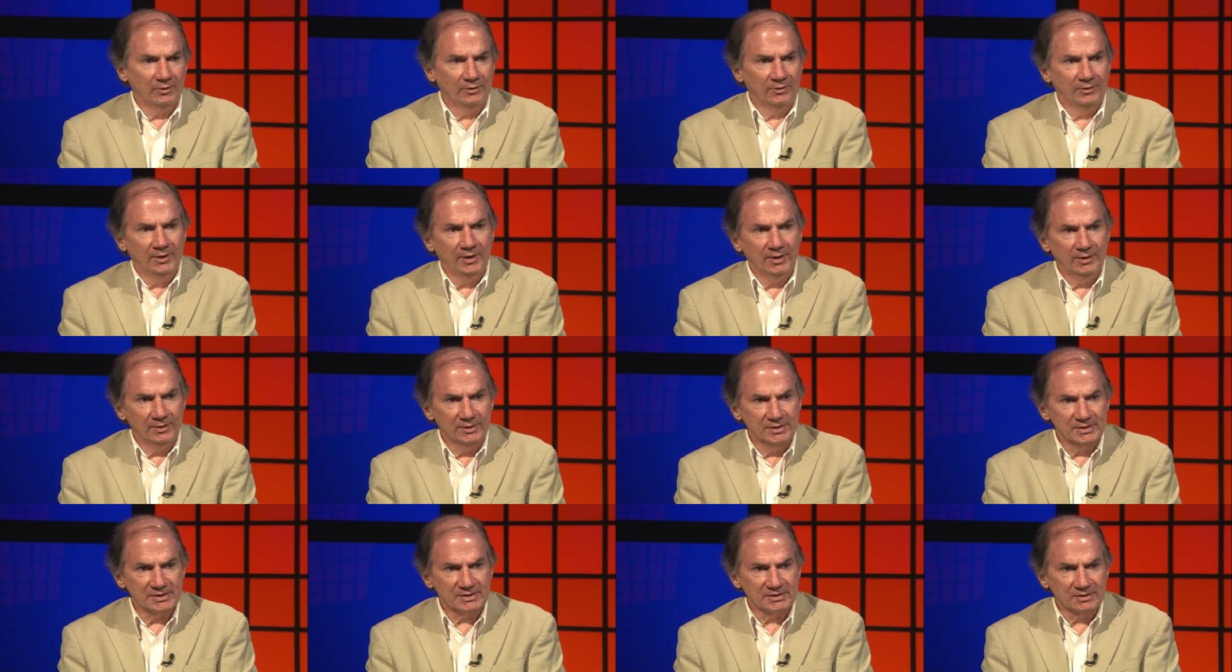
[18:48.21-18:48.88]
there
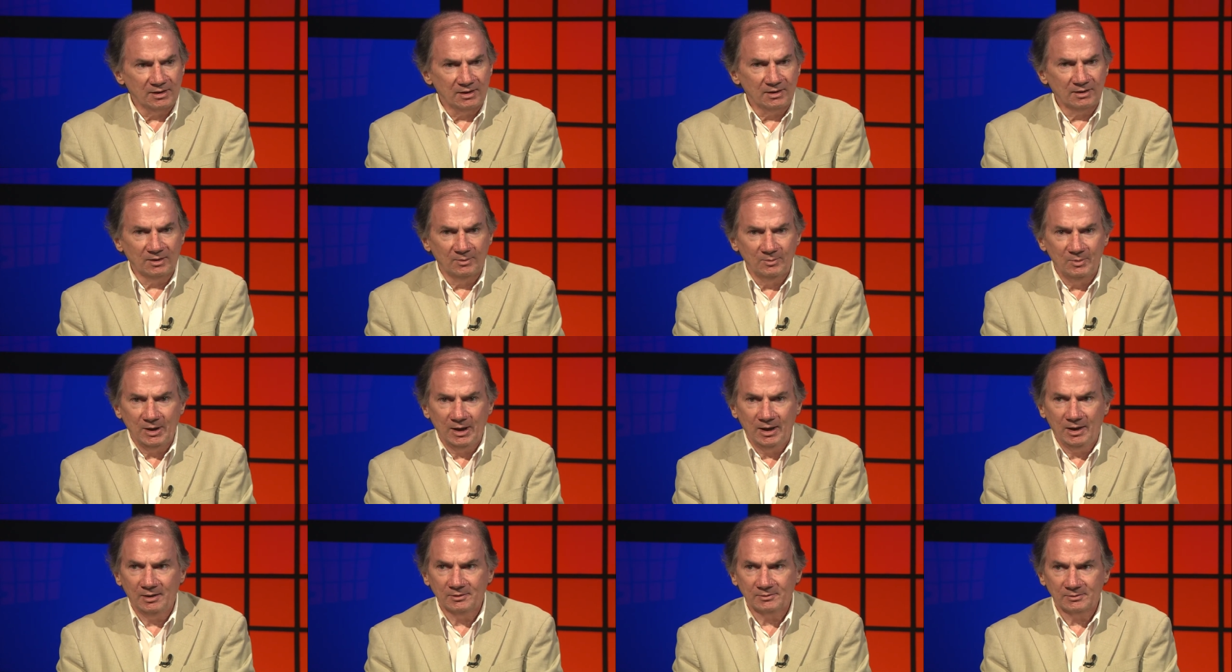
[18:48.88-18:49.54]
is talk
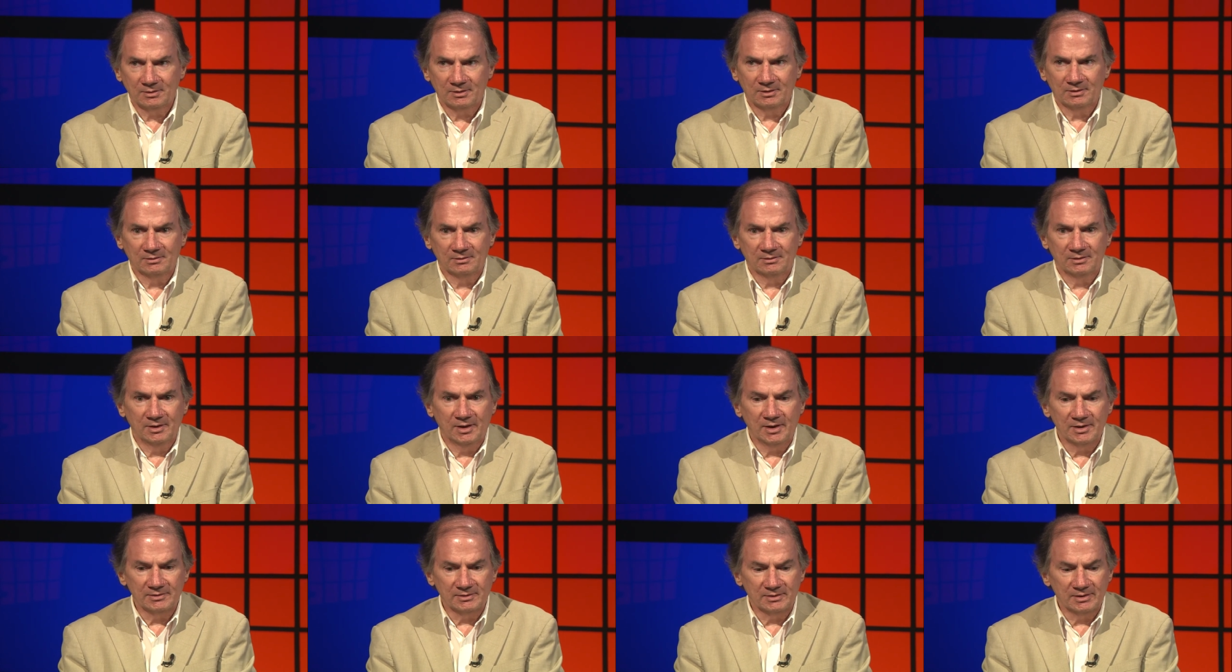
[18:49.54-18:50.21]
about
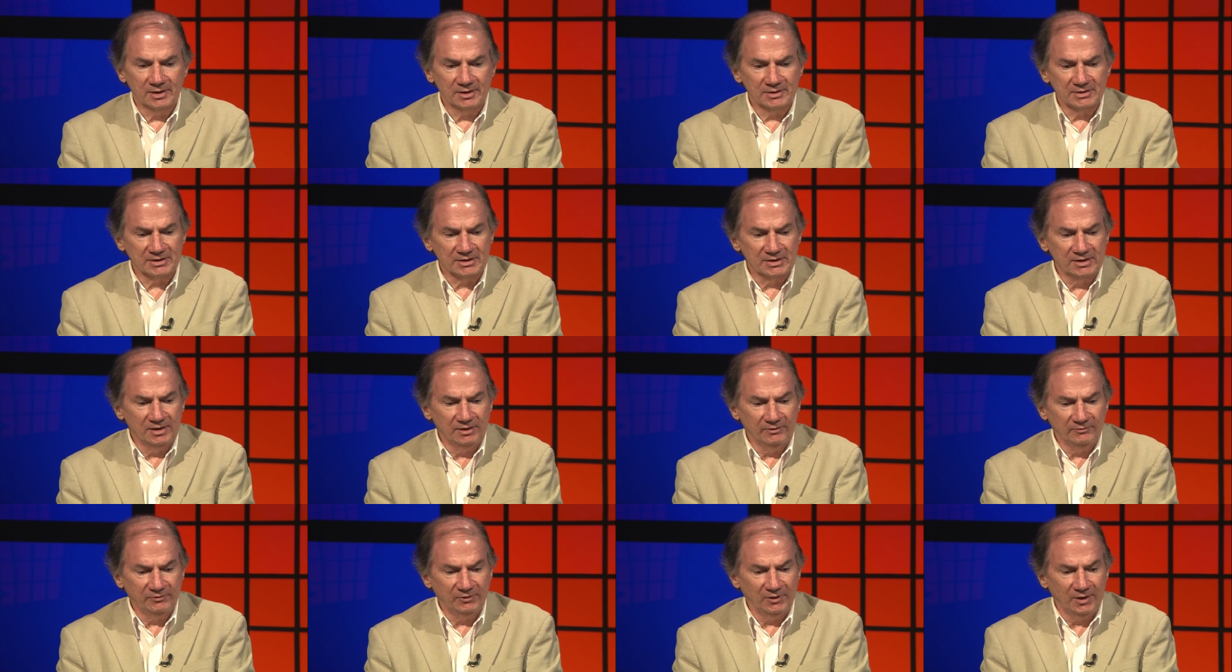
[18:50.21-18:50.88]
do, does the
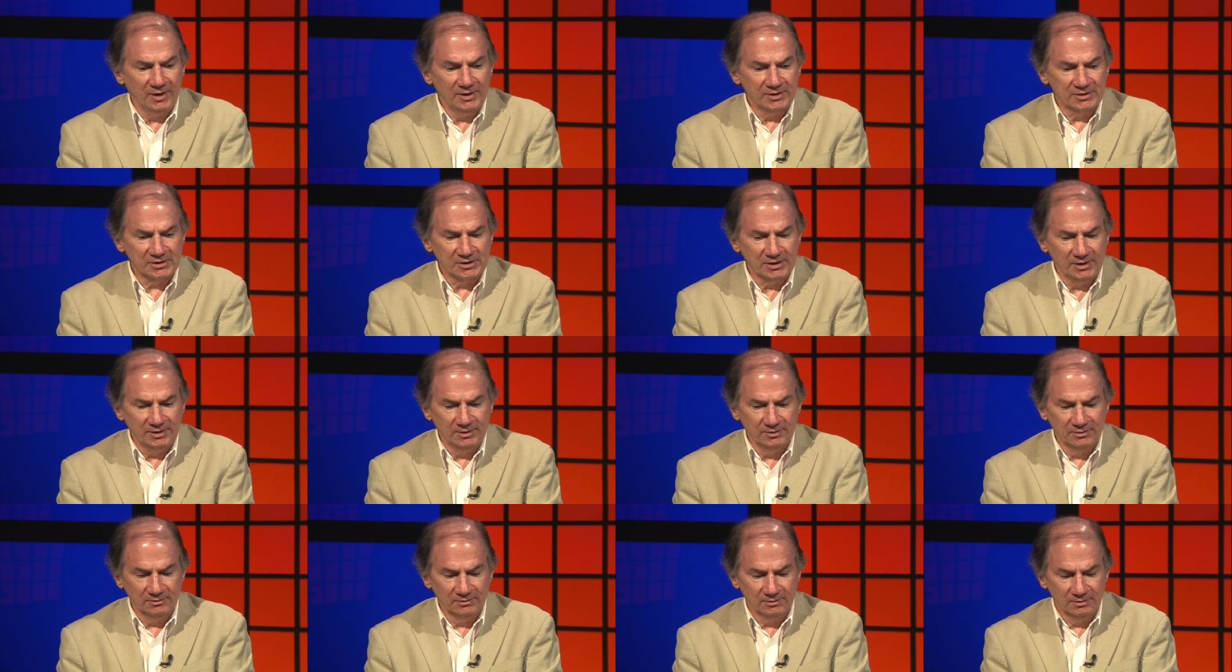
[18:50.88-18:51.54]

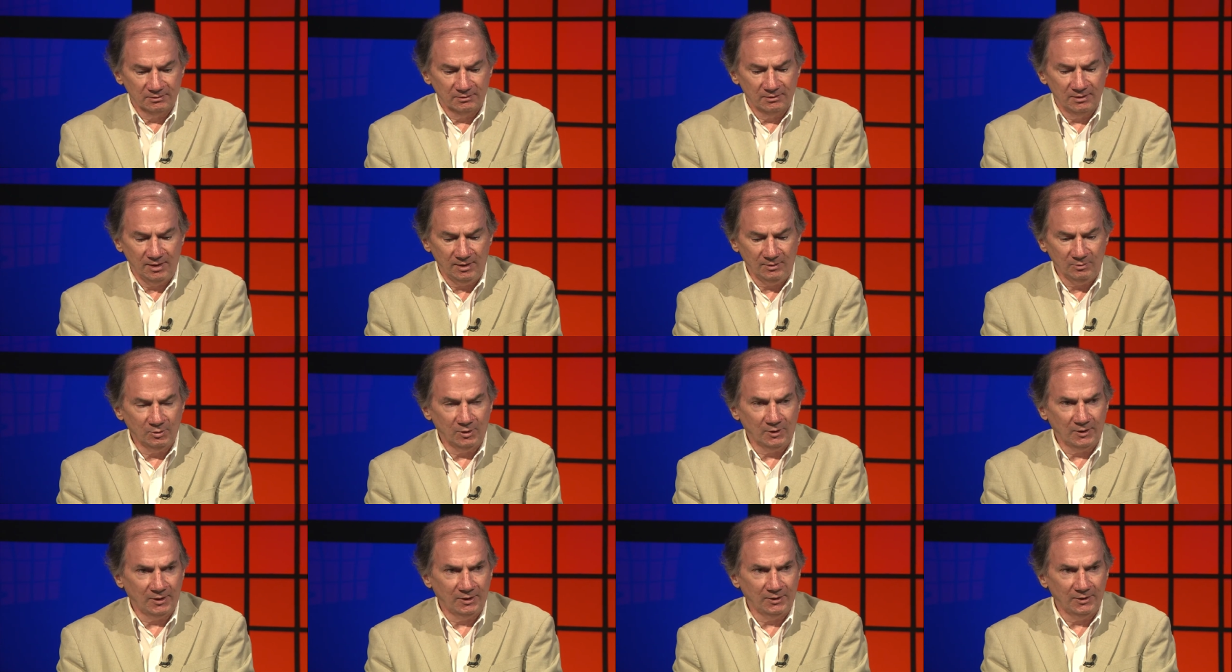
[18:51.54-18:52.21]
inflation that
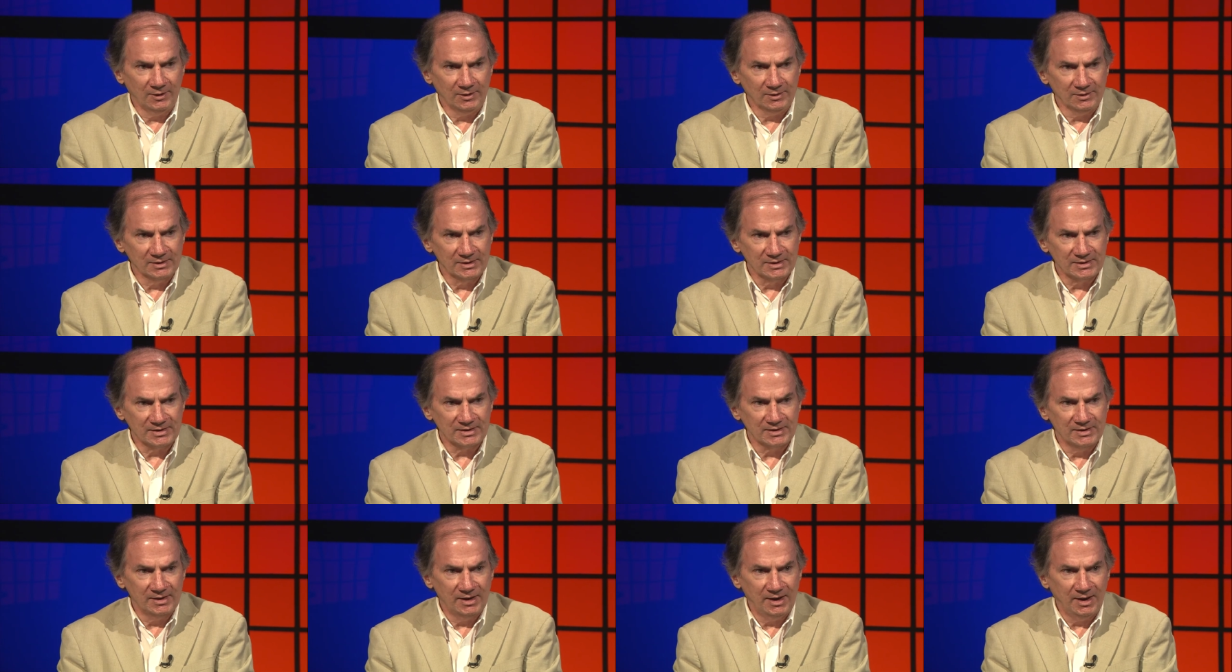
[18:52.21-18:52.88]
we're currently
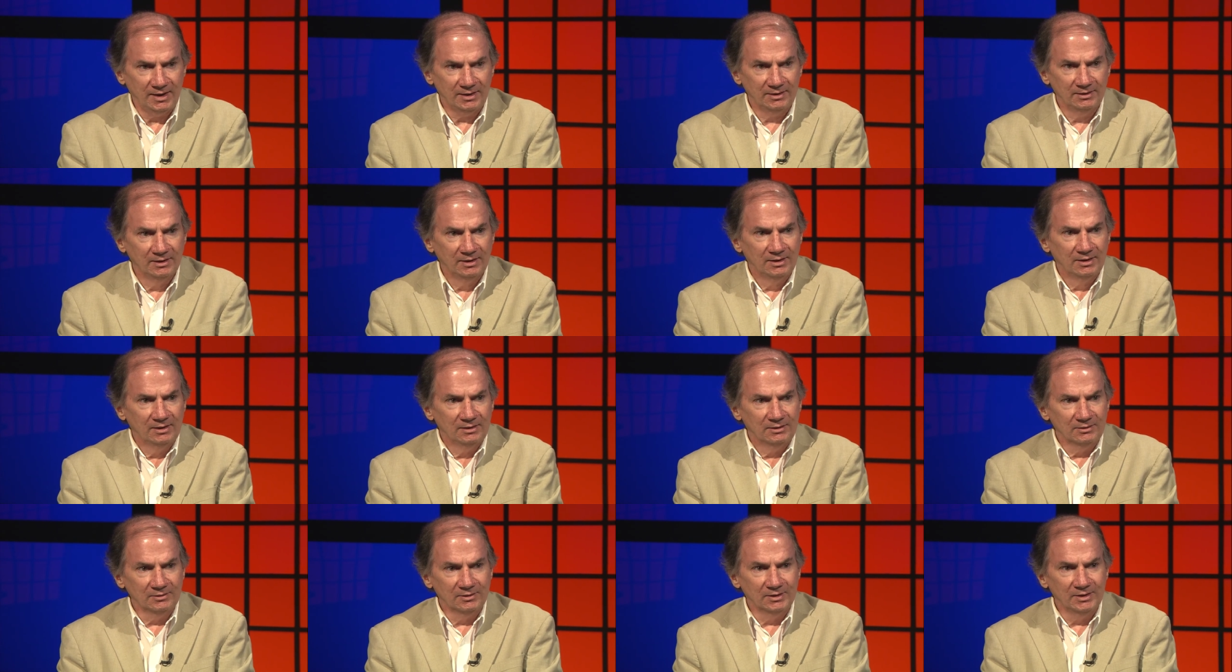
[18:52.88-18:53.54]
seeing
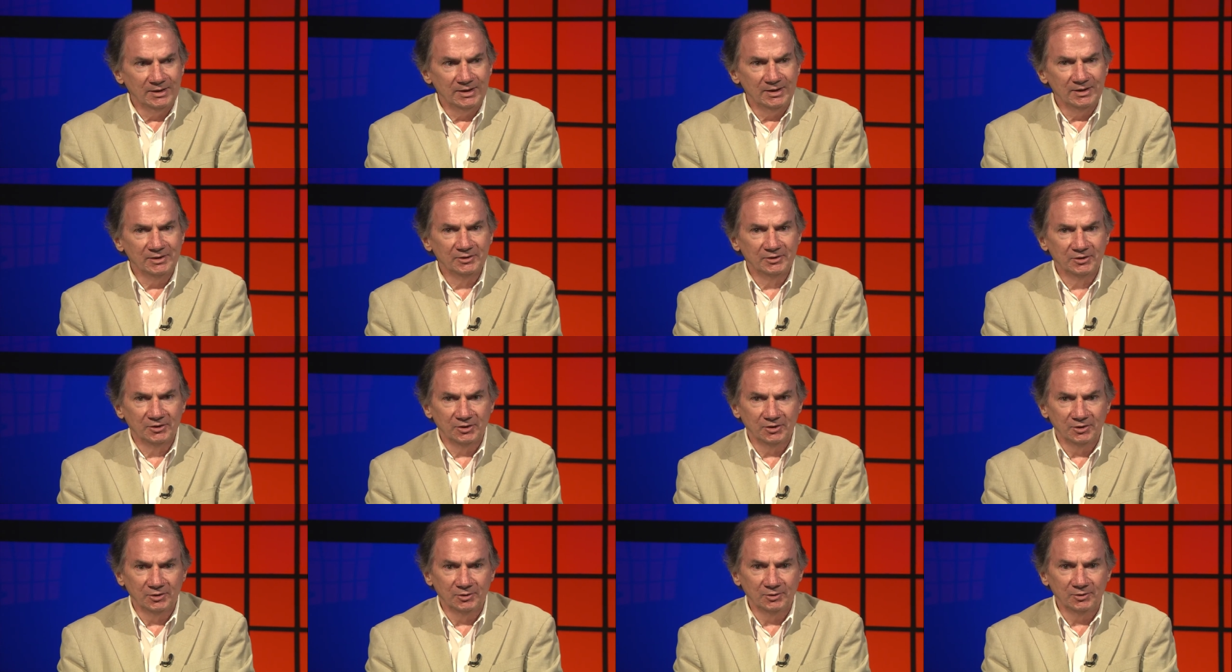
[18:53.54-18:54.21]
lead
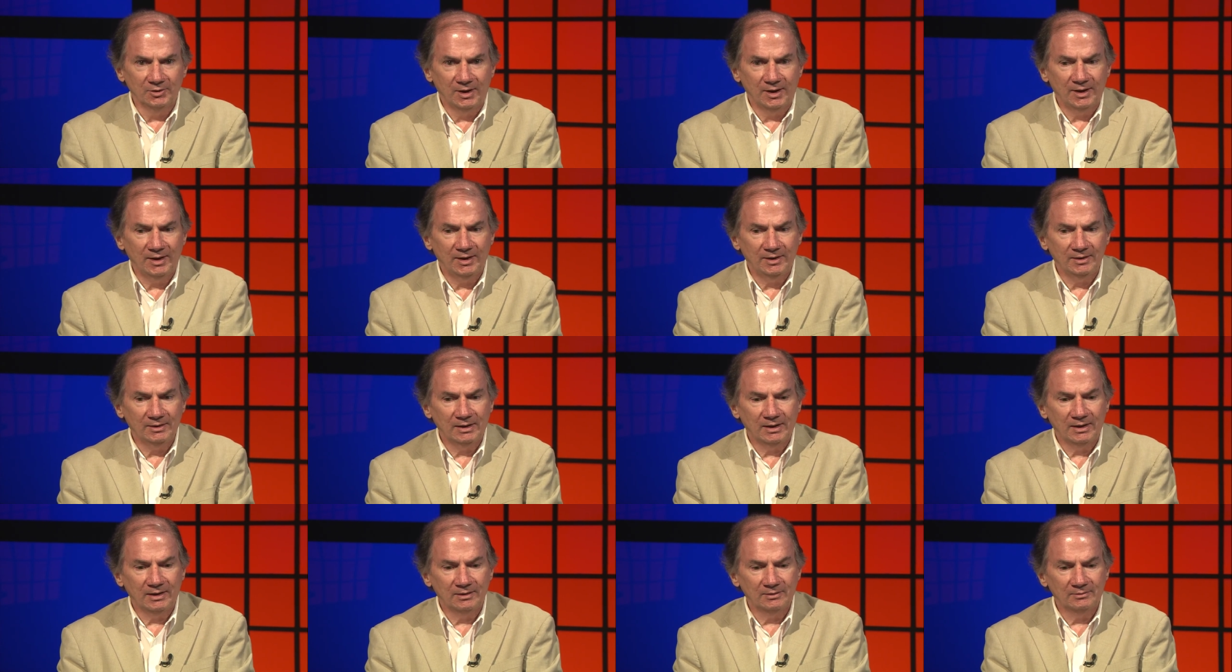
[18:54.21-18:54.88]
to a,
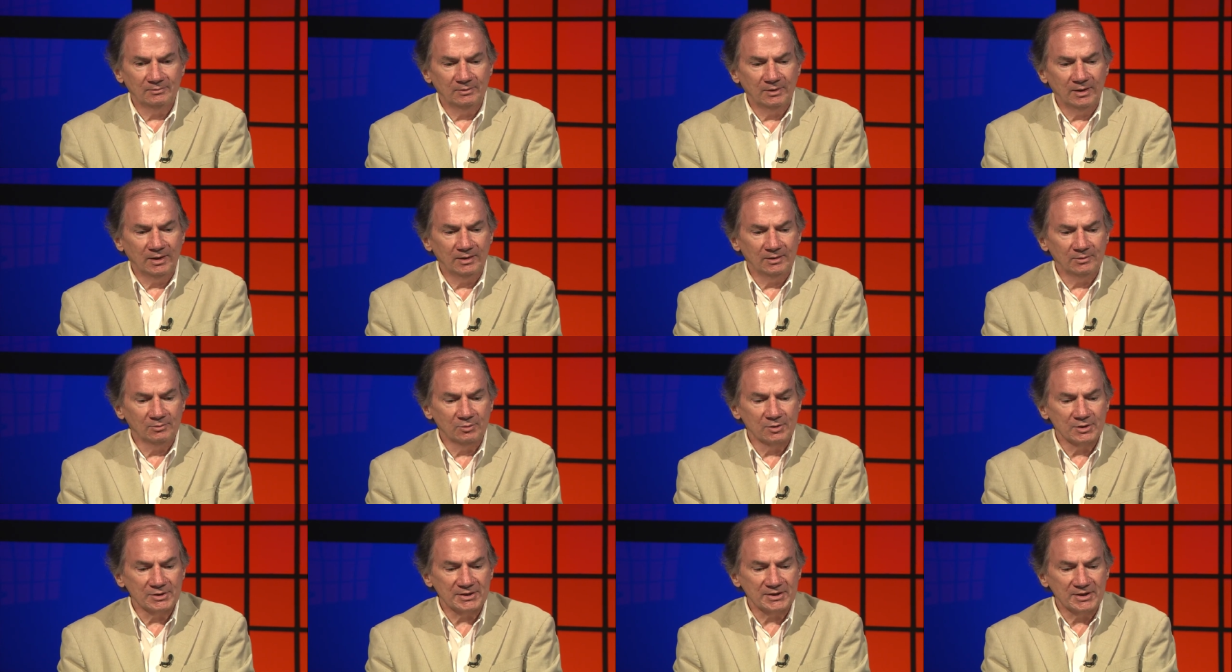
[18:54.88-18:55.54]
a, a
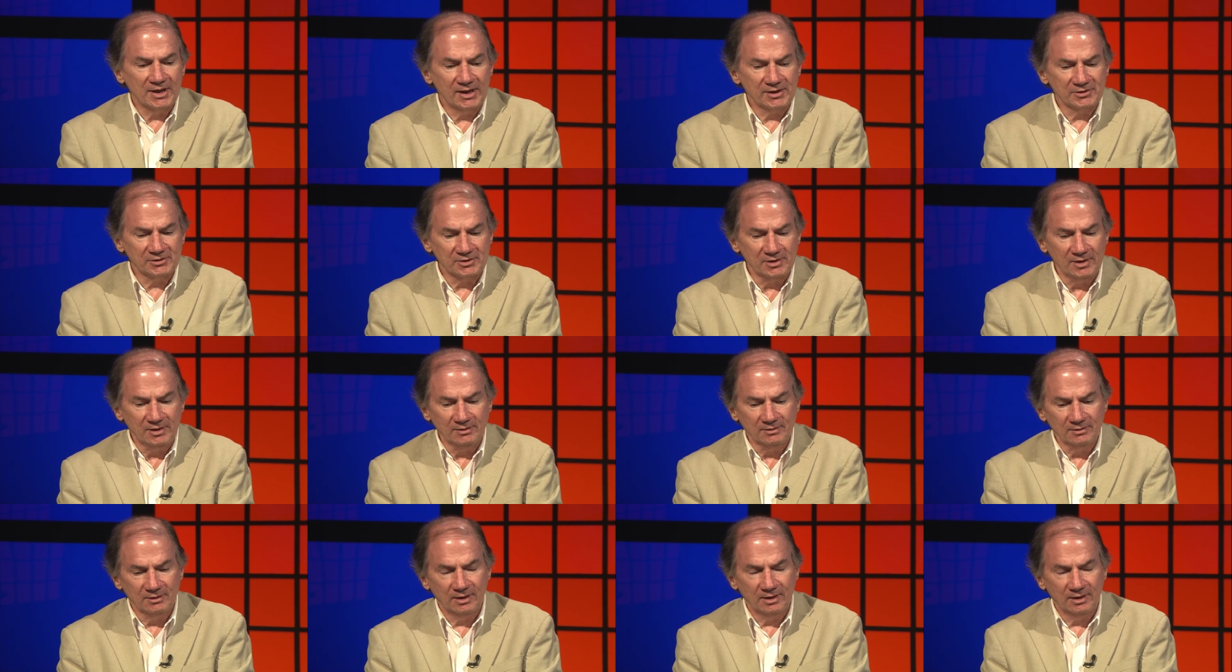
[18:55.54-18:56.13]
recession?